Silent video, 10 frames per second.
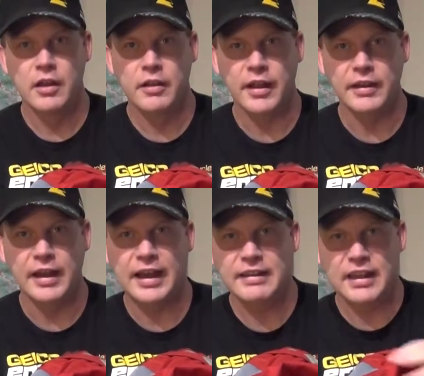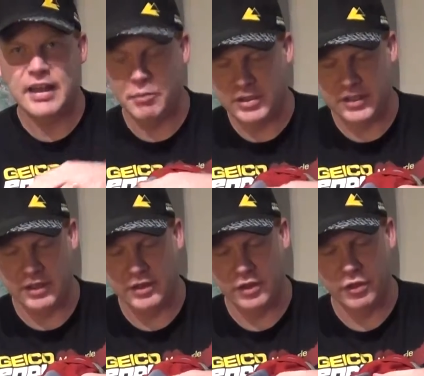that nylon
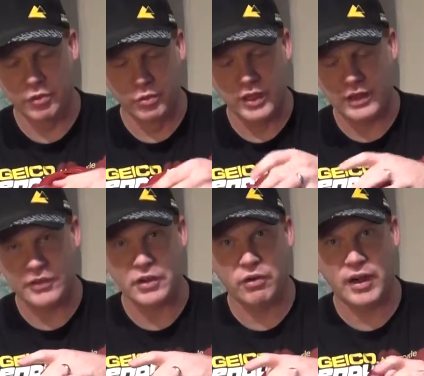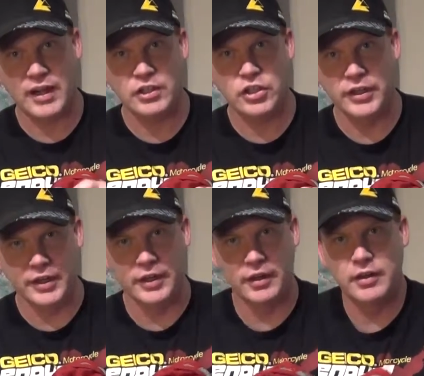material throughout the crotch
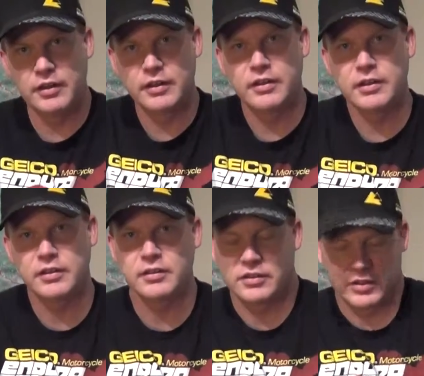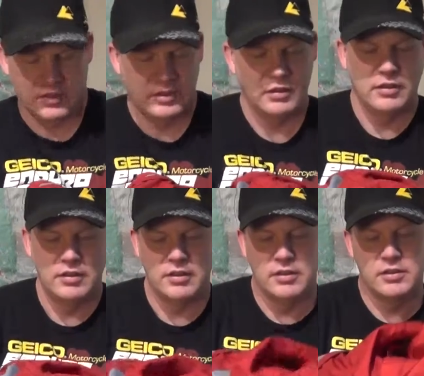here. Let's
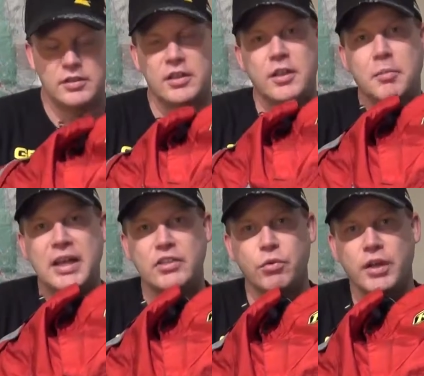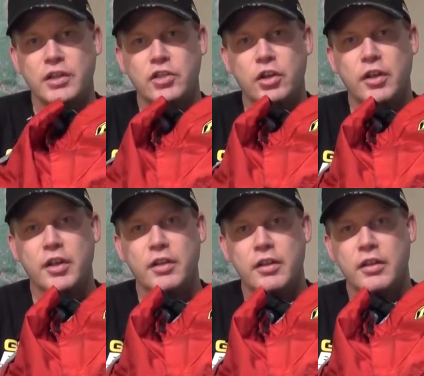see the best way to show
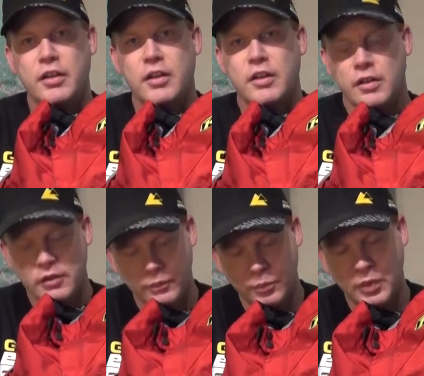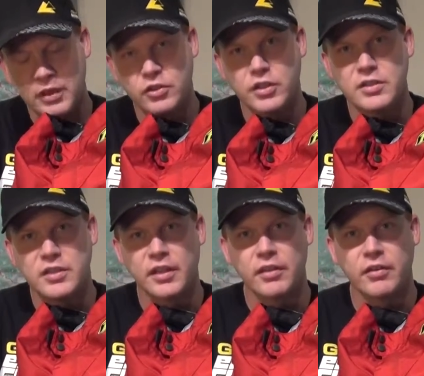you. As you can
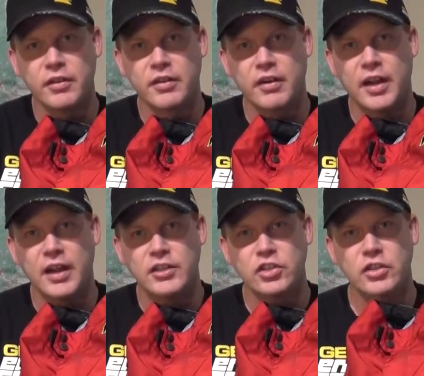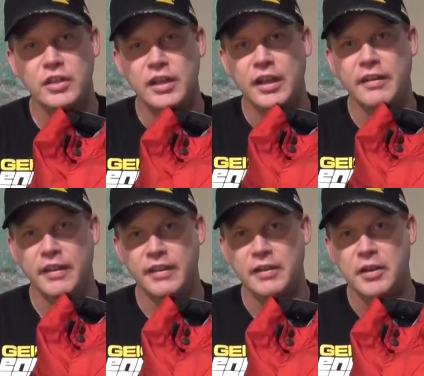see through the crotch, and then